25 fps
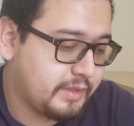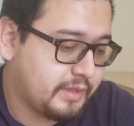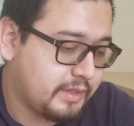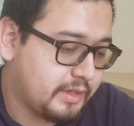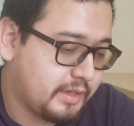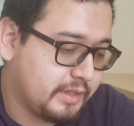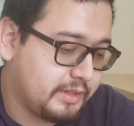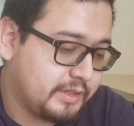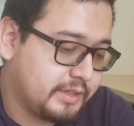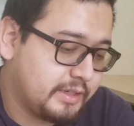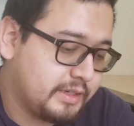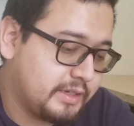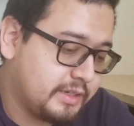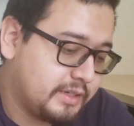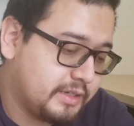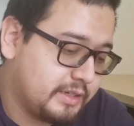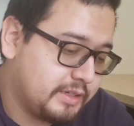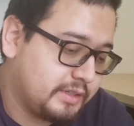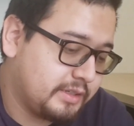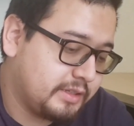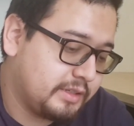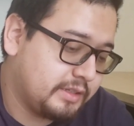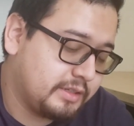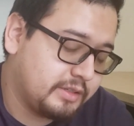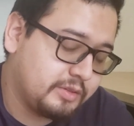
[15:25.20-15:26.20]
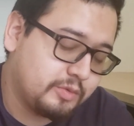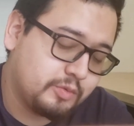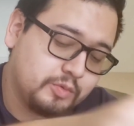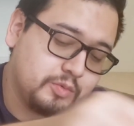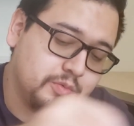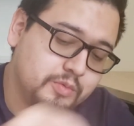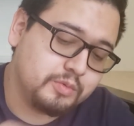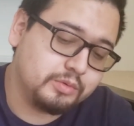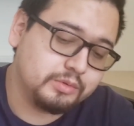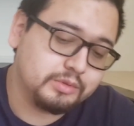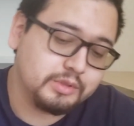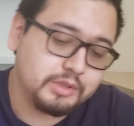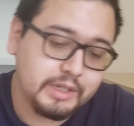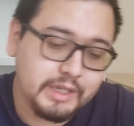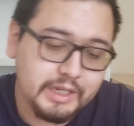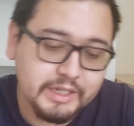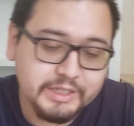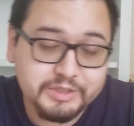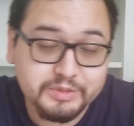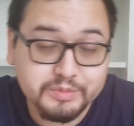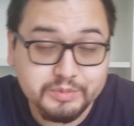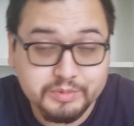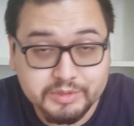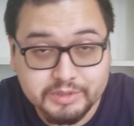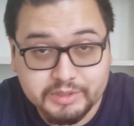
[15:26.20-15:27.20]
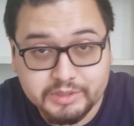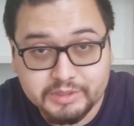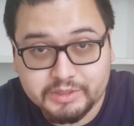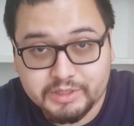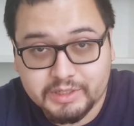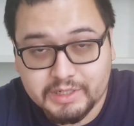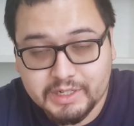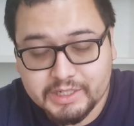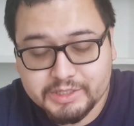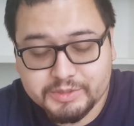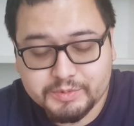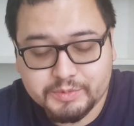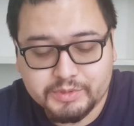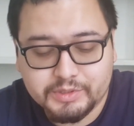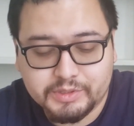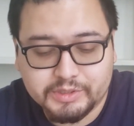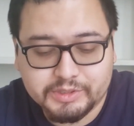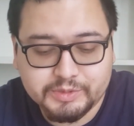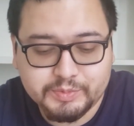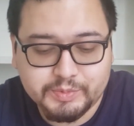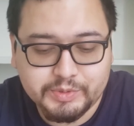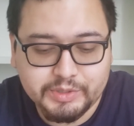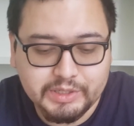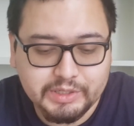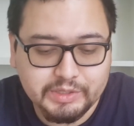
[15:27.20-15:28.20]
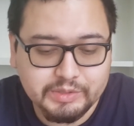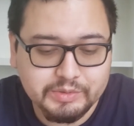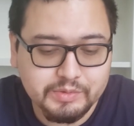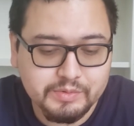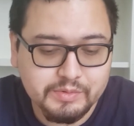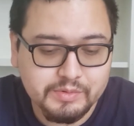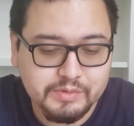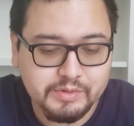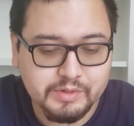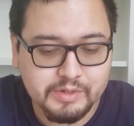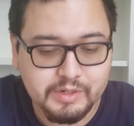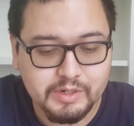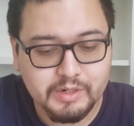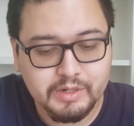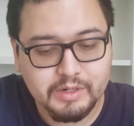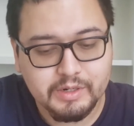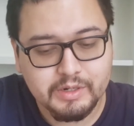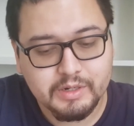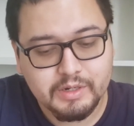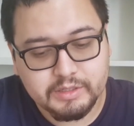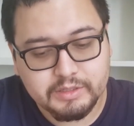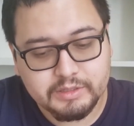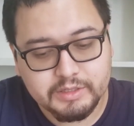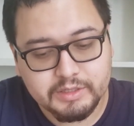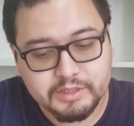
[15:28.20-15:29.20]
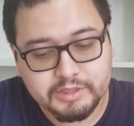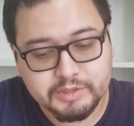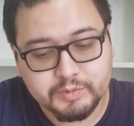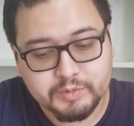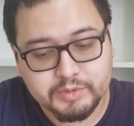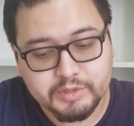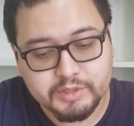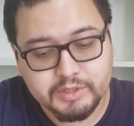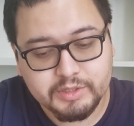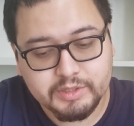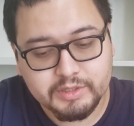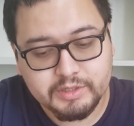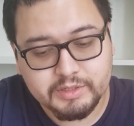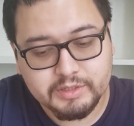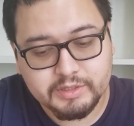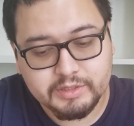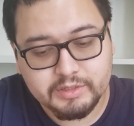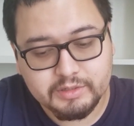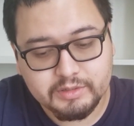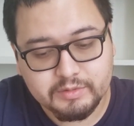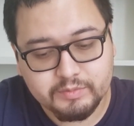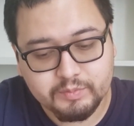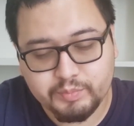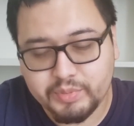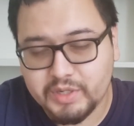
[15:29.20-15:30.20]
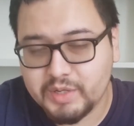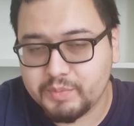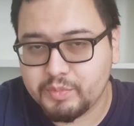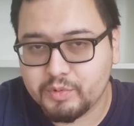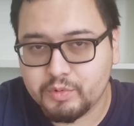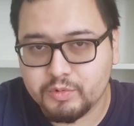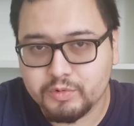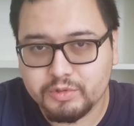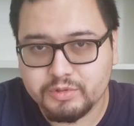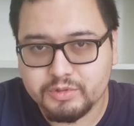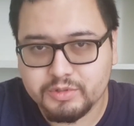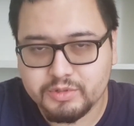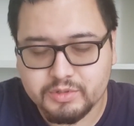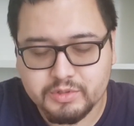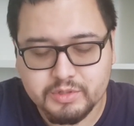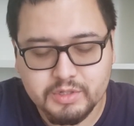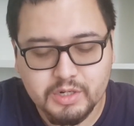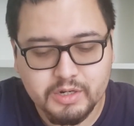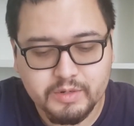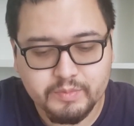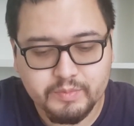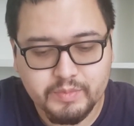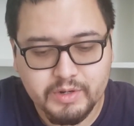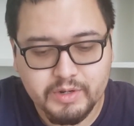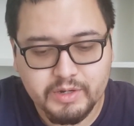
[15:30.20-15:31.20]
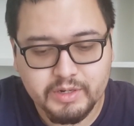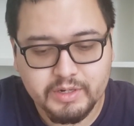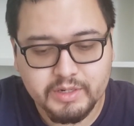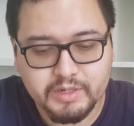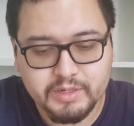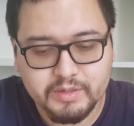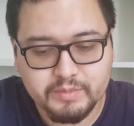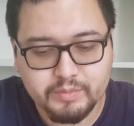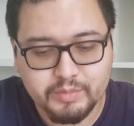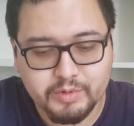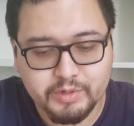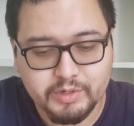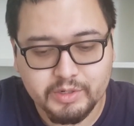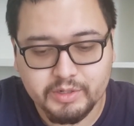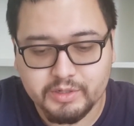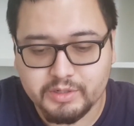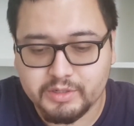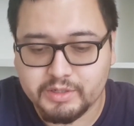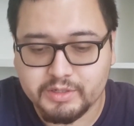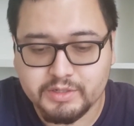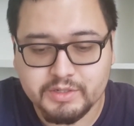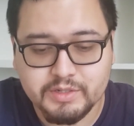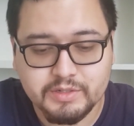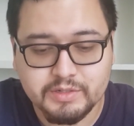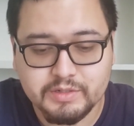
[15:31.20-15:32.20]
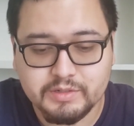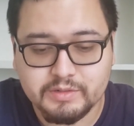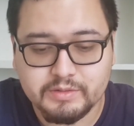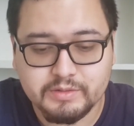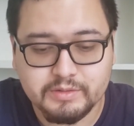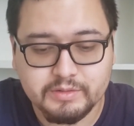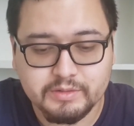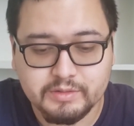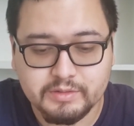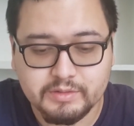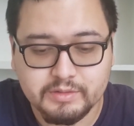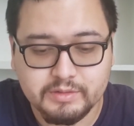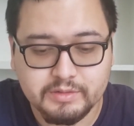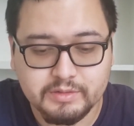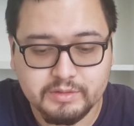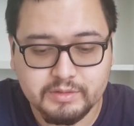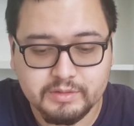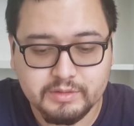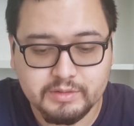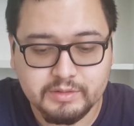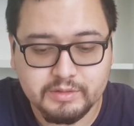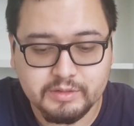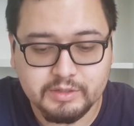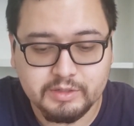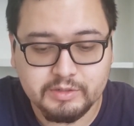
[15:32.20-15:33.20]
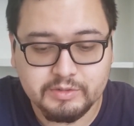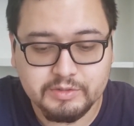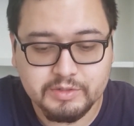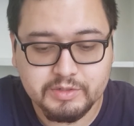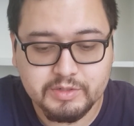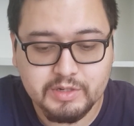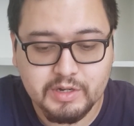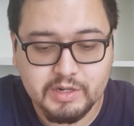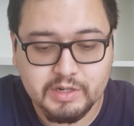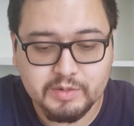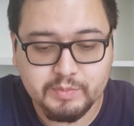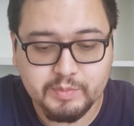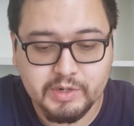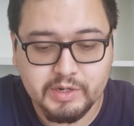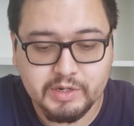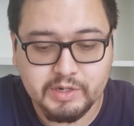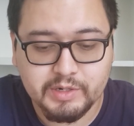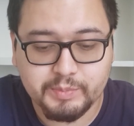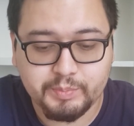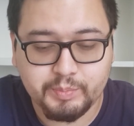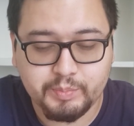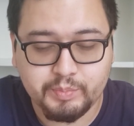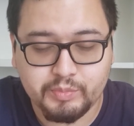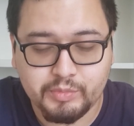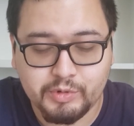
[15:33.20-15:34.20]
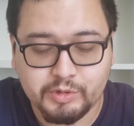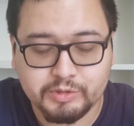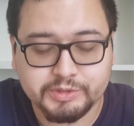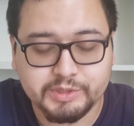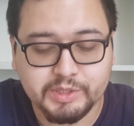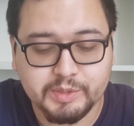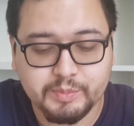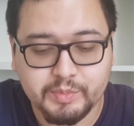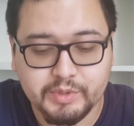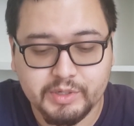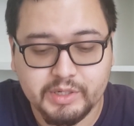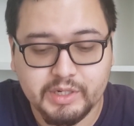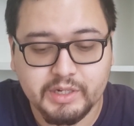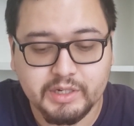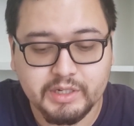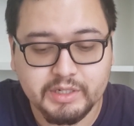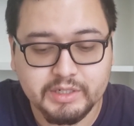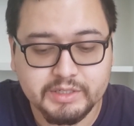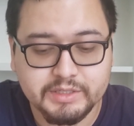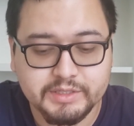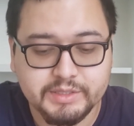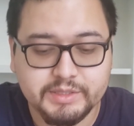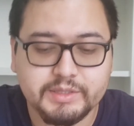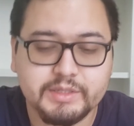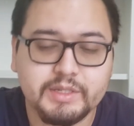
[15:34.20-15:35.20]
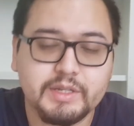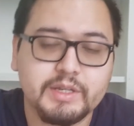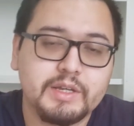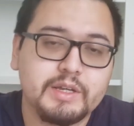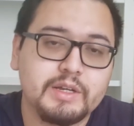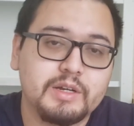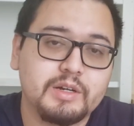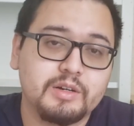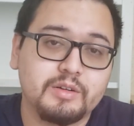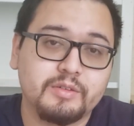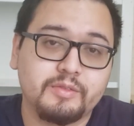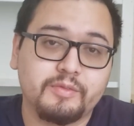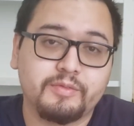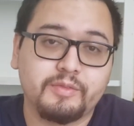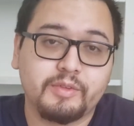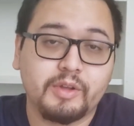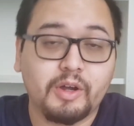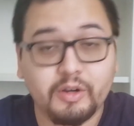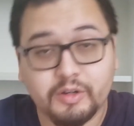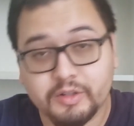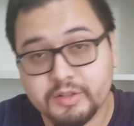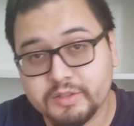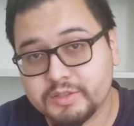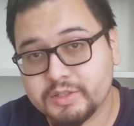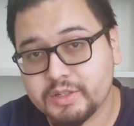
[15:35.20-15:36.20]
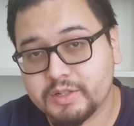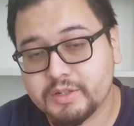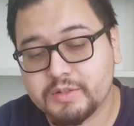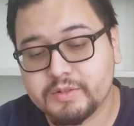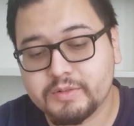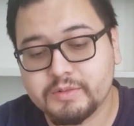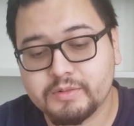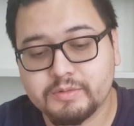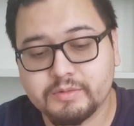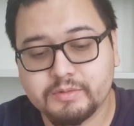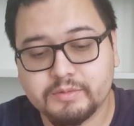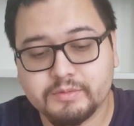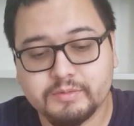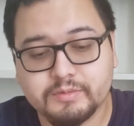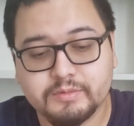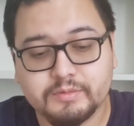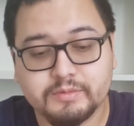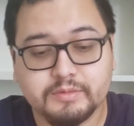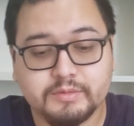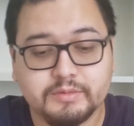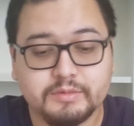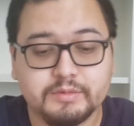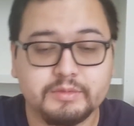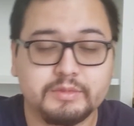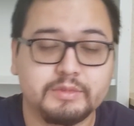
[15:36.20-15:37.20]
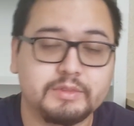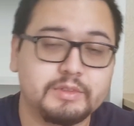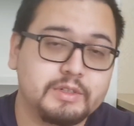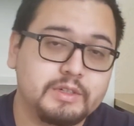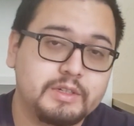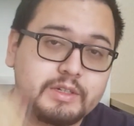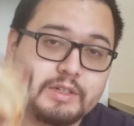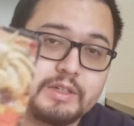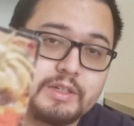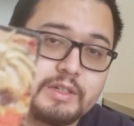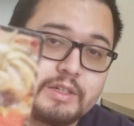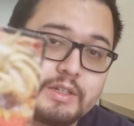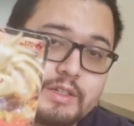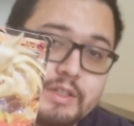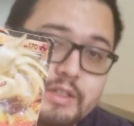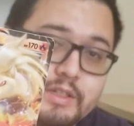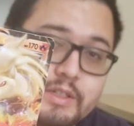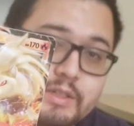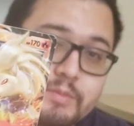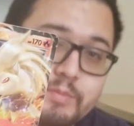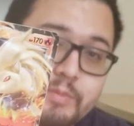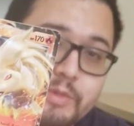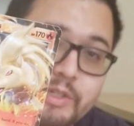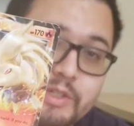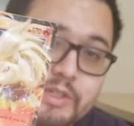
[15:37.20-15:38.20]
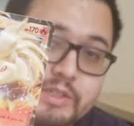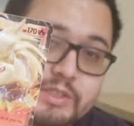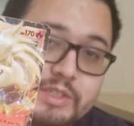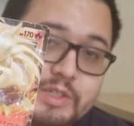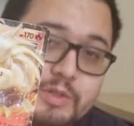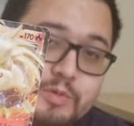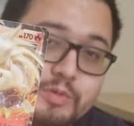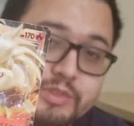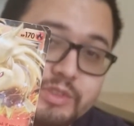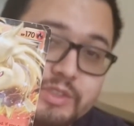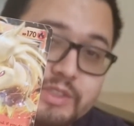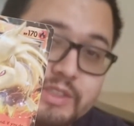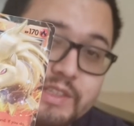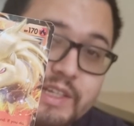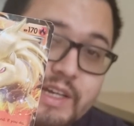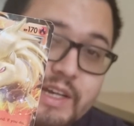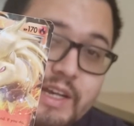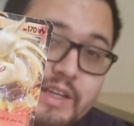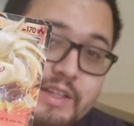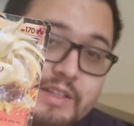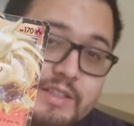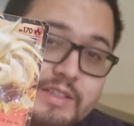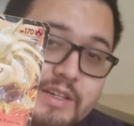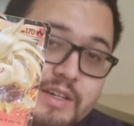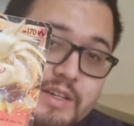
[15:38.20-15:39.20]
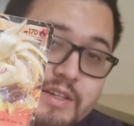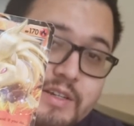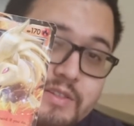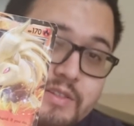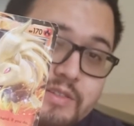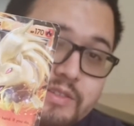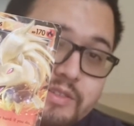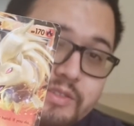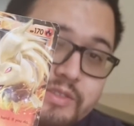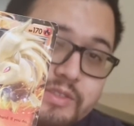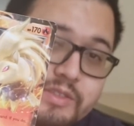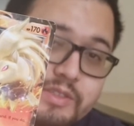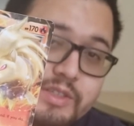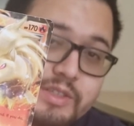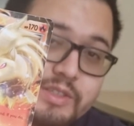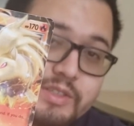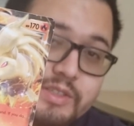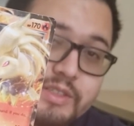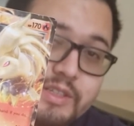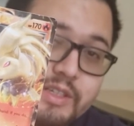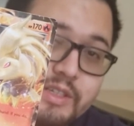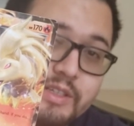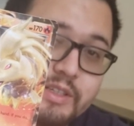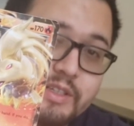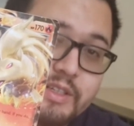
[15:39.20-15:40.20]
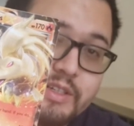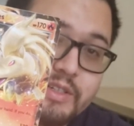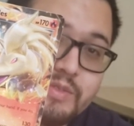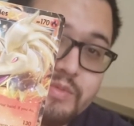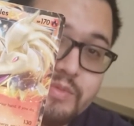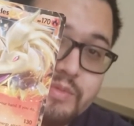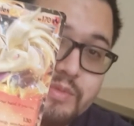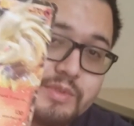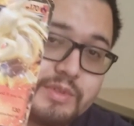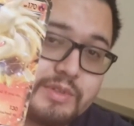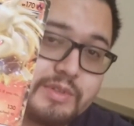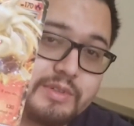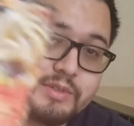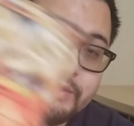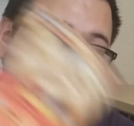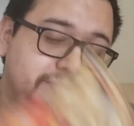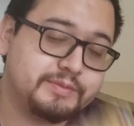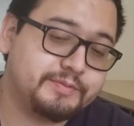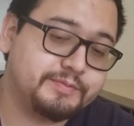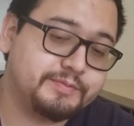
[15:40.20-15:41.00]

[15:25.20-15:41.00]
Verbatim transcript: and then ooh the last one the last one looks pretty cool this one, people used to talk about it, but it used to talk about it mostly because of Naruto, because he was the Nine Tails, just like this one.